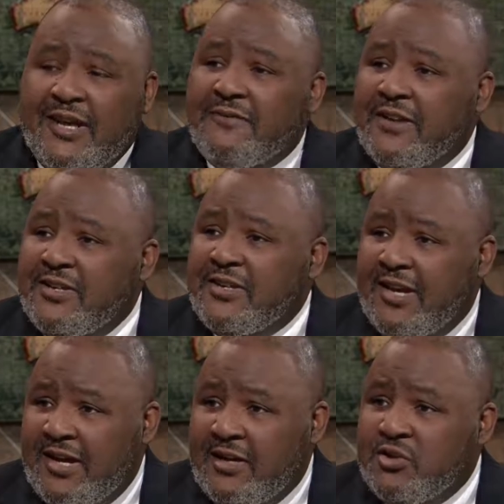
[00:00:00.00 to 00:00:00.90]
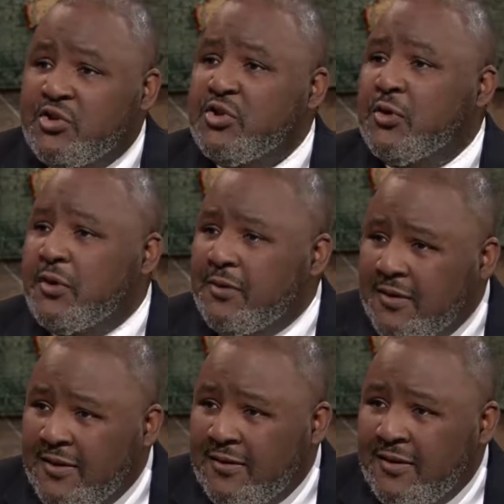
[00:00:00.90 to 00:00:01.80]
FHA insured
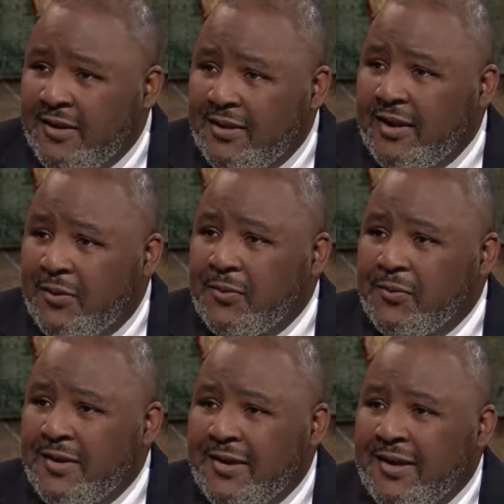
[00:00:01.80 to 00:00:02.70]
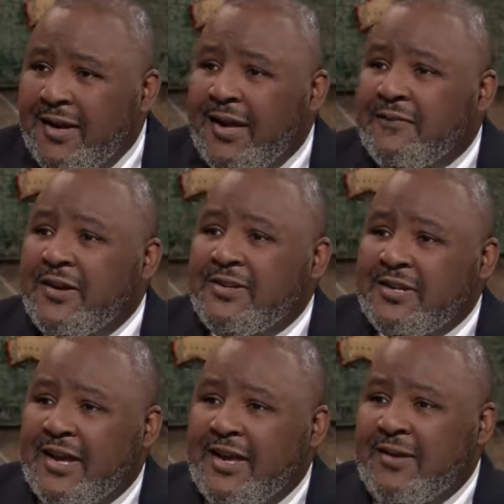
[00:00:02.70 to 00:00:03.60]
loan,
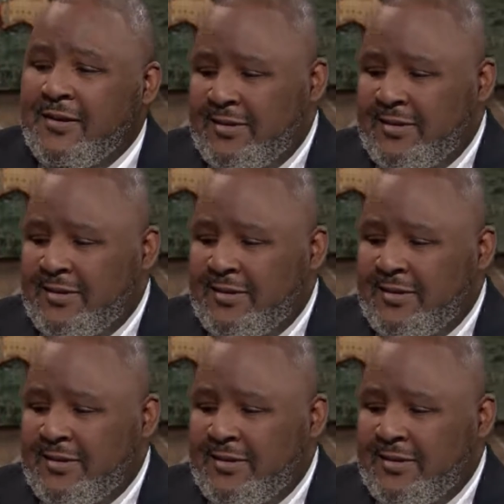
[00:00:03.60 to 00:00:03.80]
FHA.